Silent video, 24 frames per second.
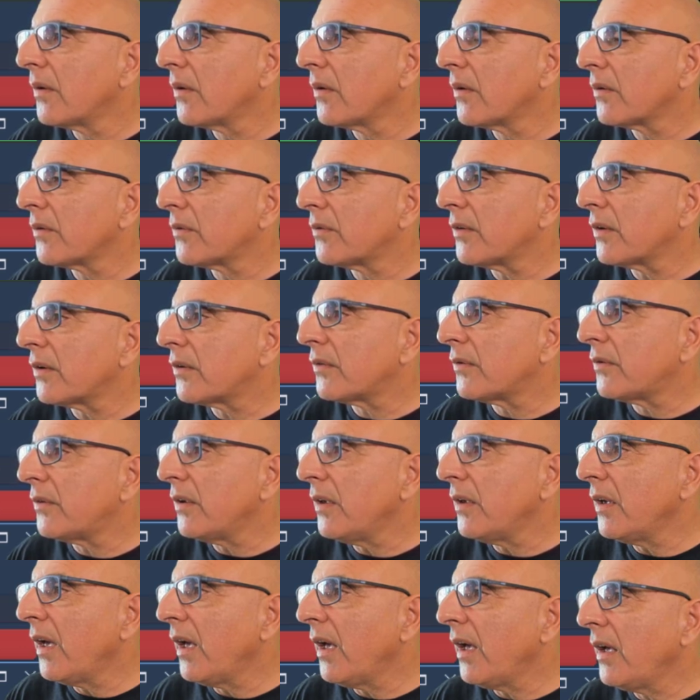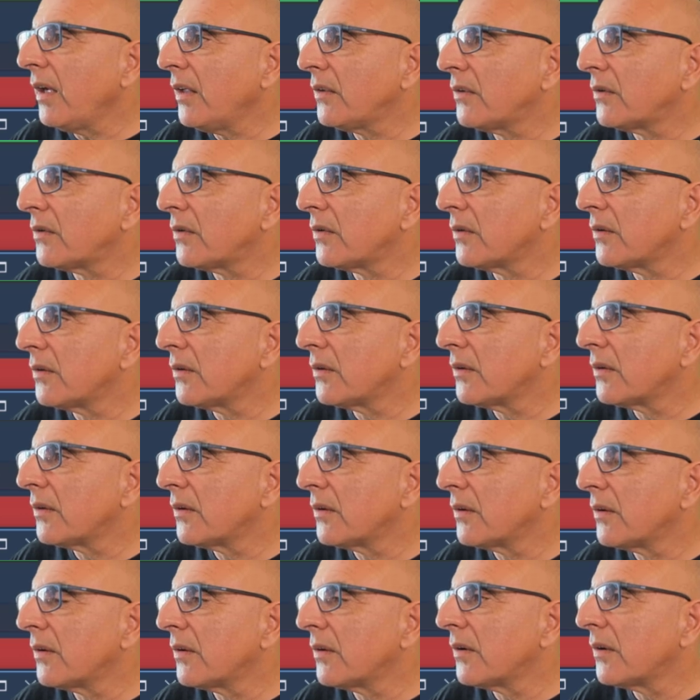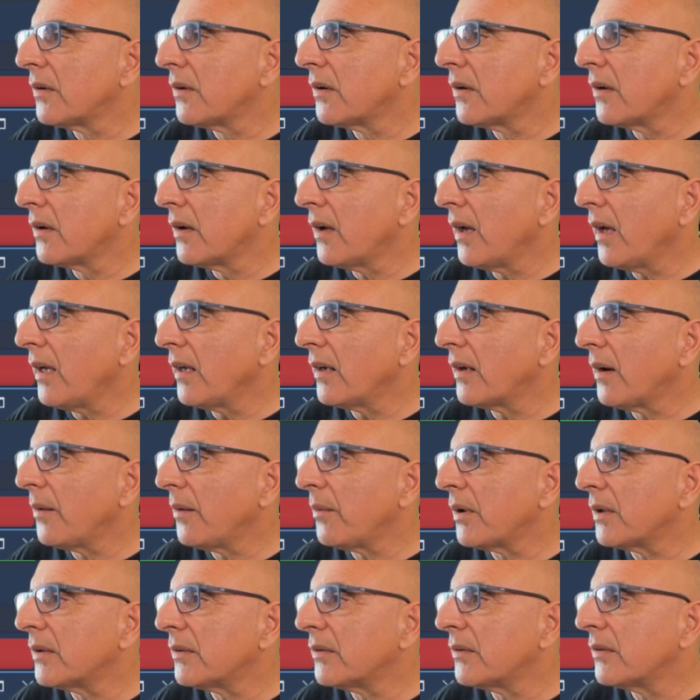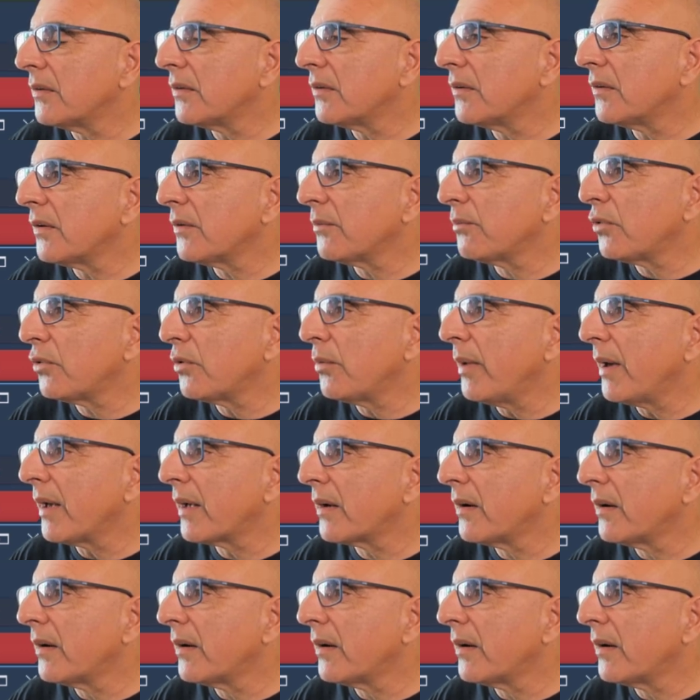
$68. Hey, come on, don't pull back.